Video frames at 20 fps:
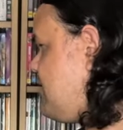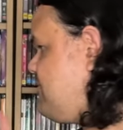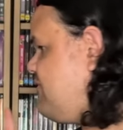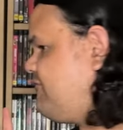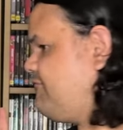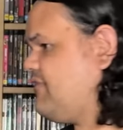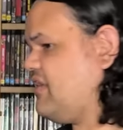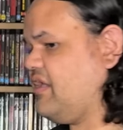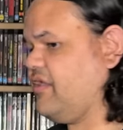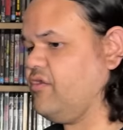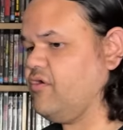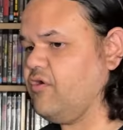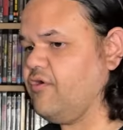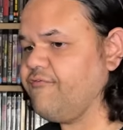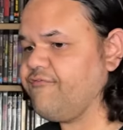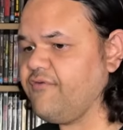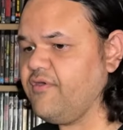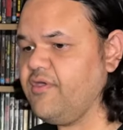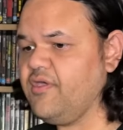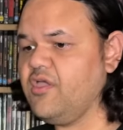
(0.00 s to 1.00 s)
I am a fan
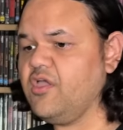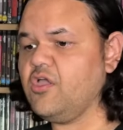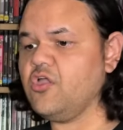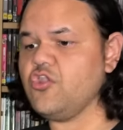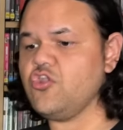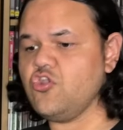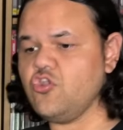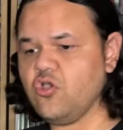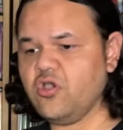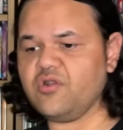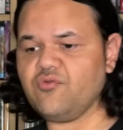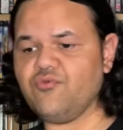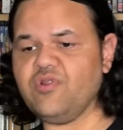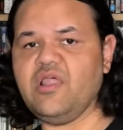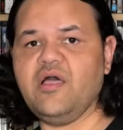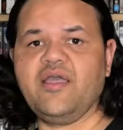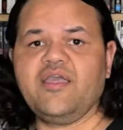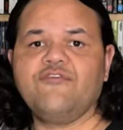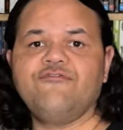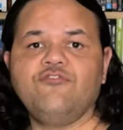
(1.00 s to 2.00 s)
of not
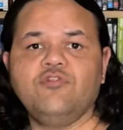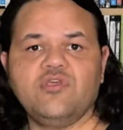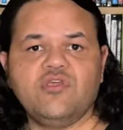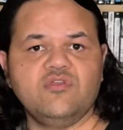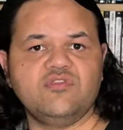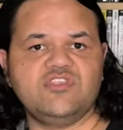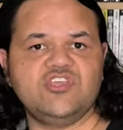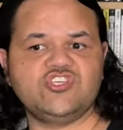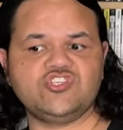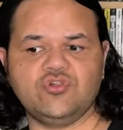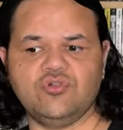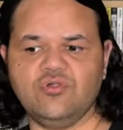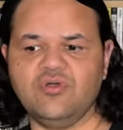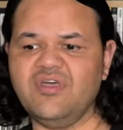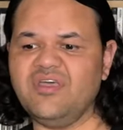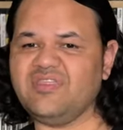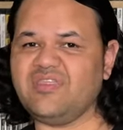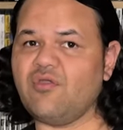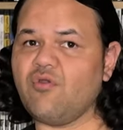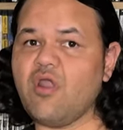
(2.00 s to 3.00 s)
relying fully on digital.